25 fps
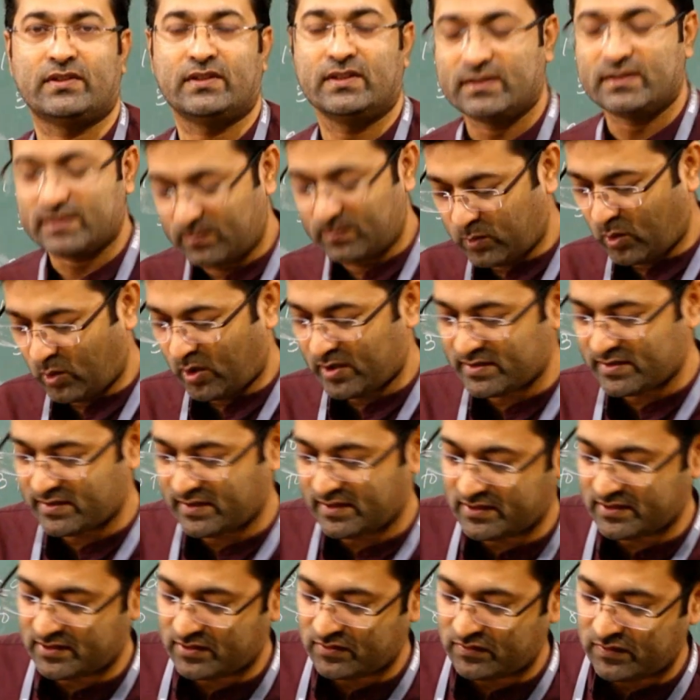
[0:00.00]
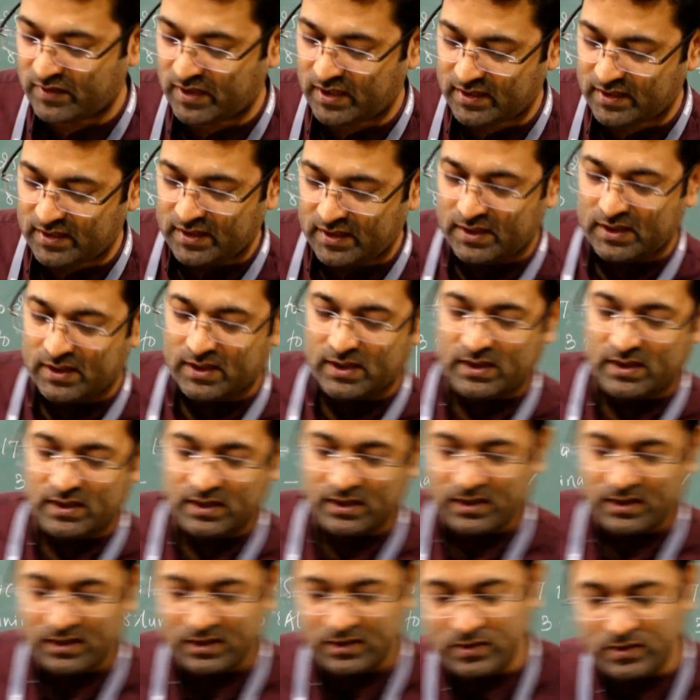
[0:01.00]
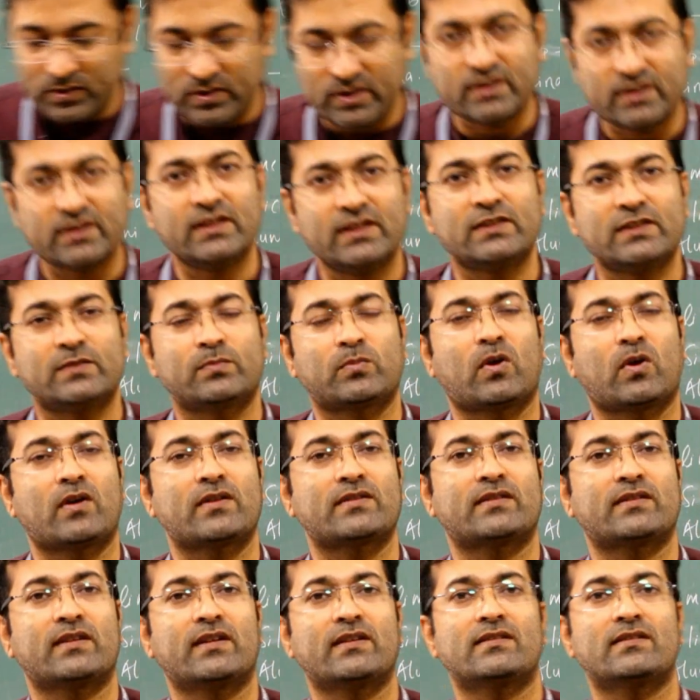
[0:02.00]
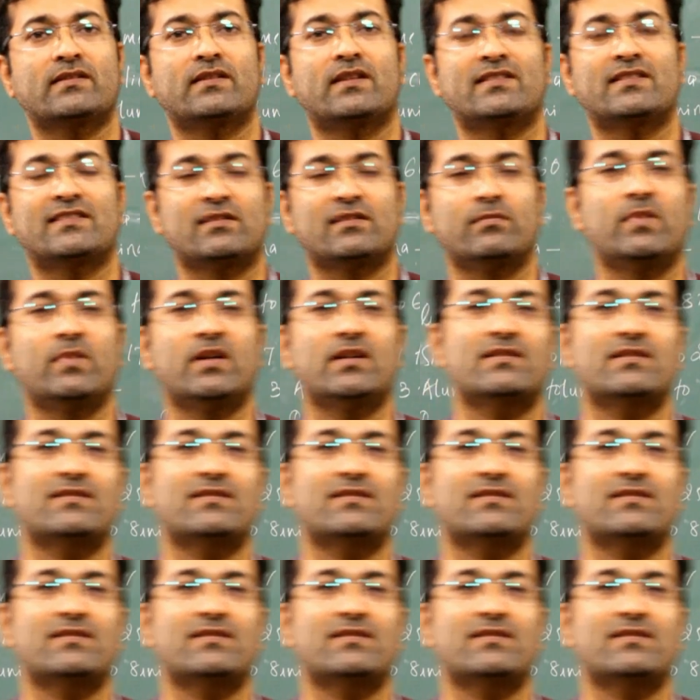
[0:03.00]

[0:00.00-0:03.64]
There is a process where in this process the cement